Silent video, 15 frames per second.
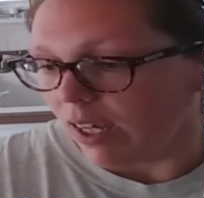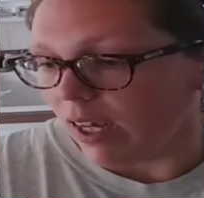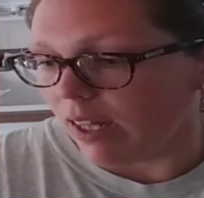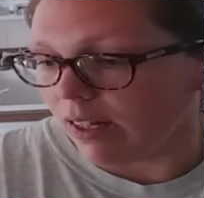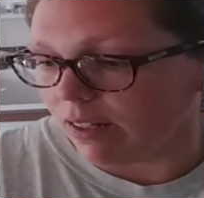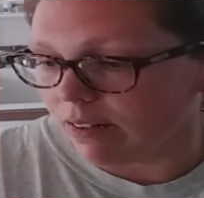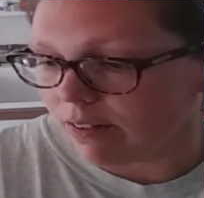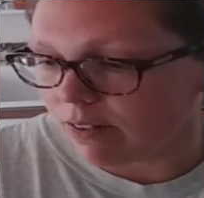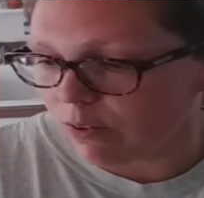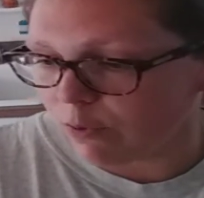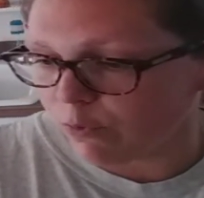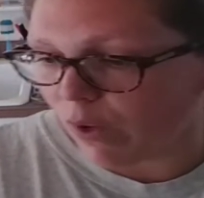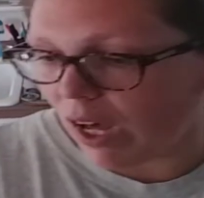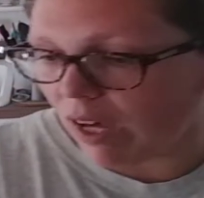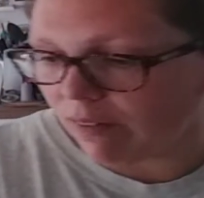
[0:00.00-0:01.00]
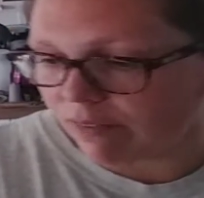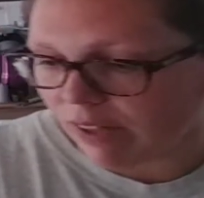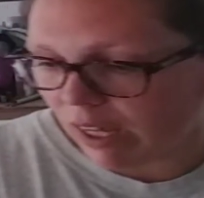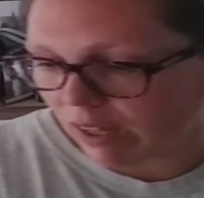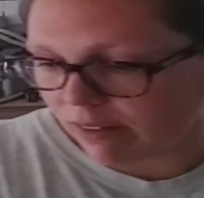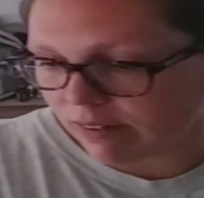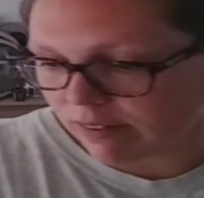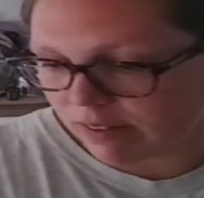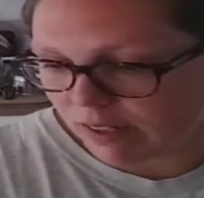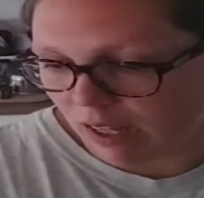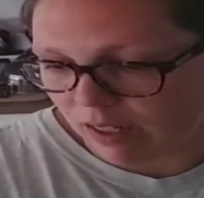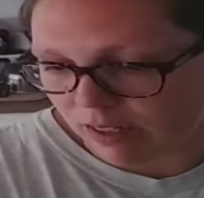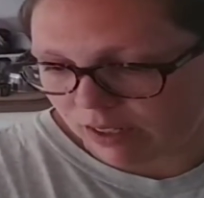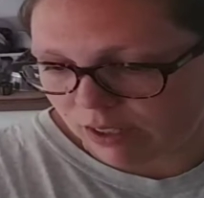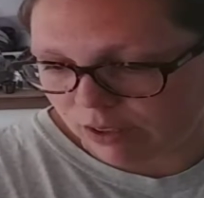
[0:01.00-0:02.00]
and this is 5,000
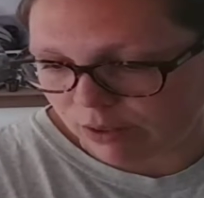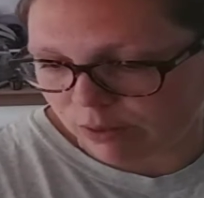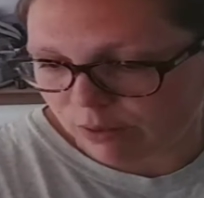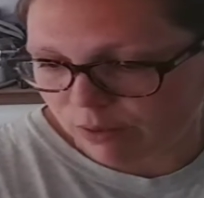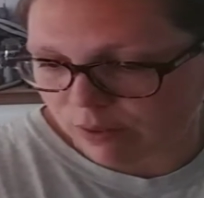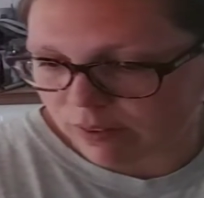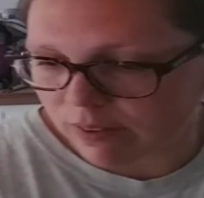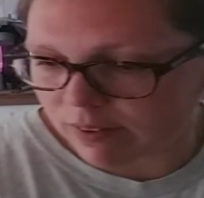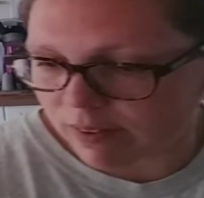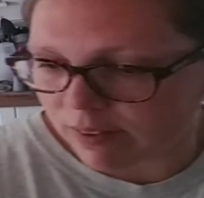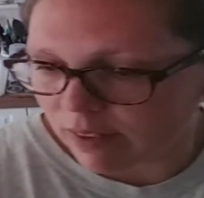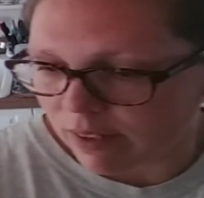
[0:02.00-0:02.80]
IUs,